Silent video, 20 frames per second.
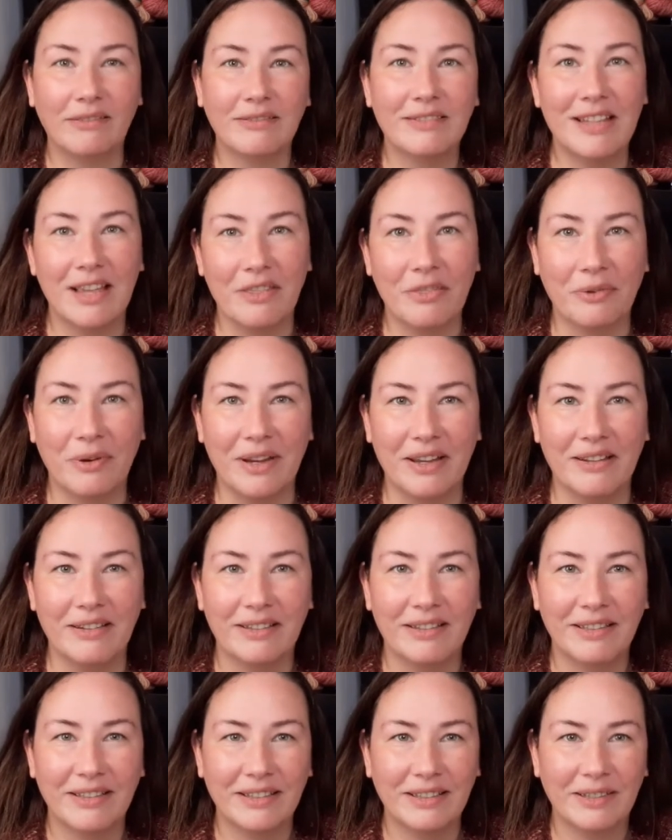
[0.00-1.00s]
day 3.
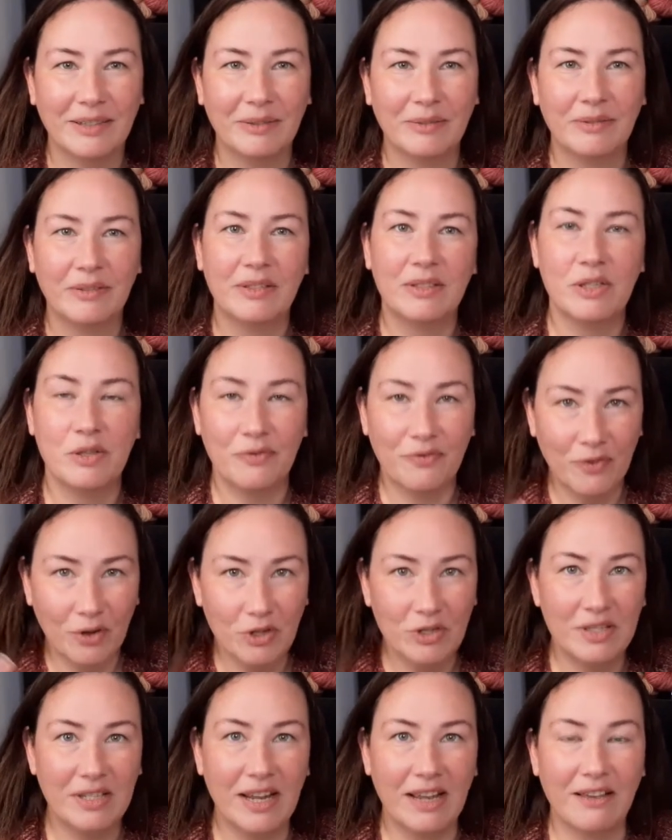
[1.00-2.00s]
It's the
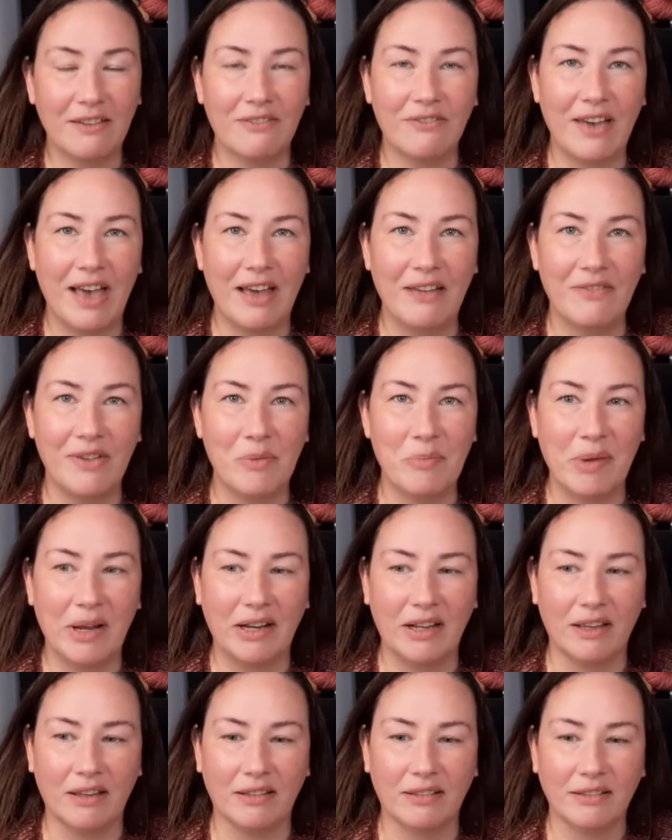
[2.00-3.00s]
first day of Advent
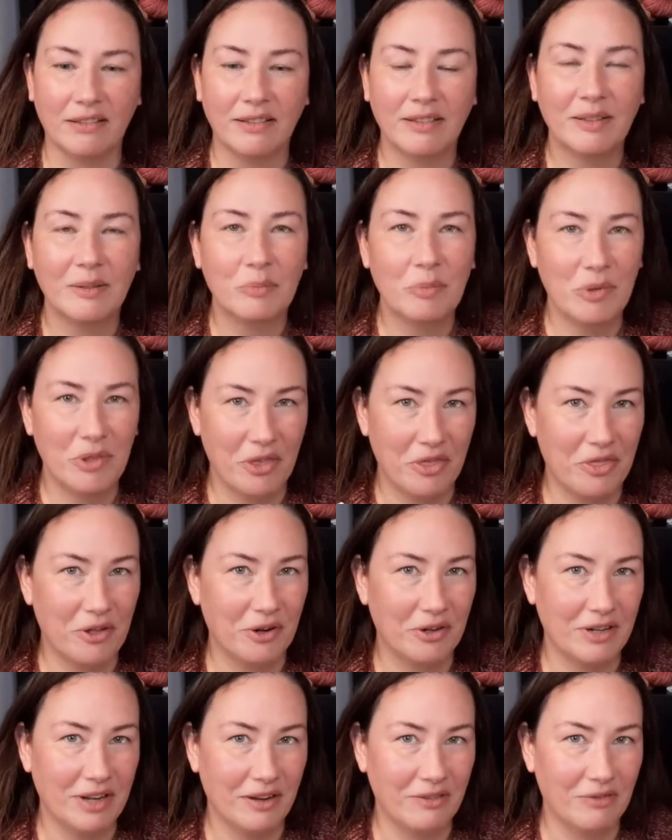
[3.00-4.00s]
Mania, but the 3rd
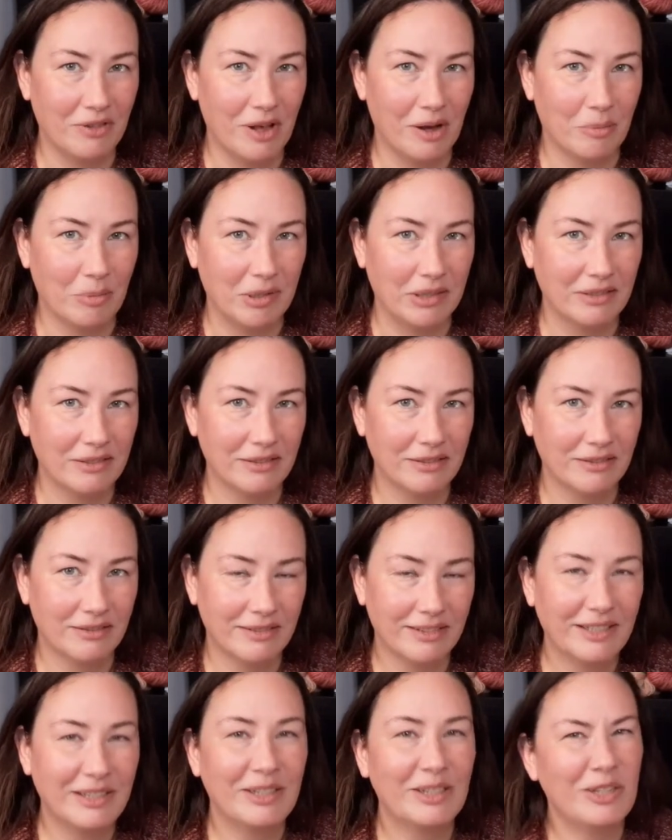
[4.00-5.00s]
day of Vlogmas.
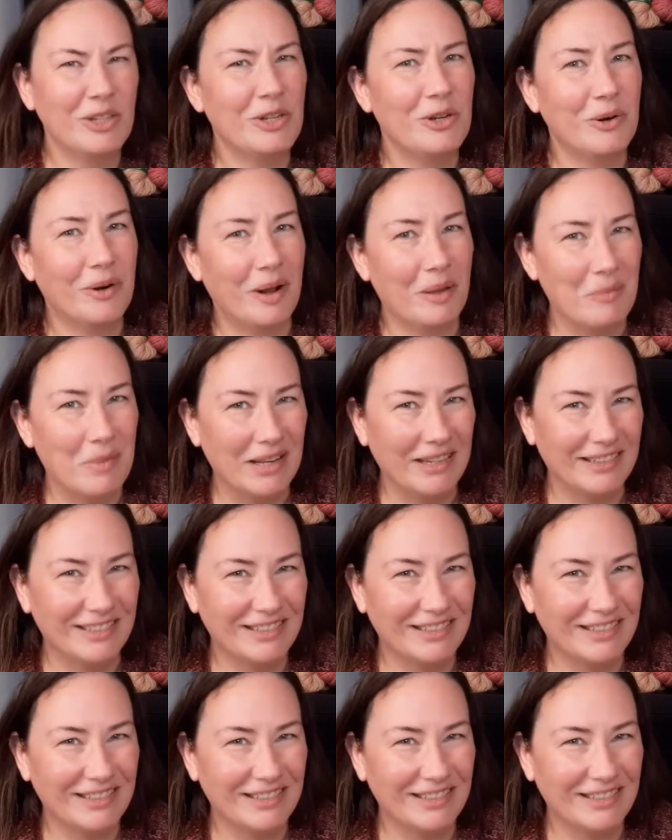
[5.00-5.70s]
You know what I mean?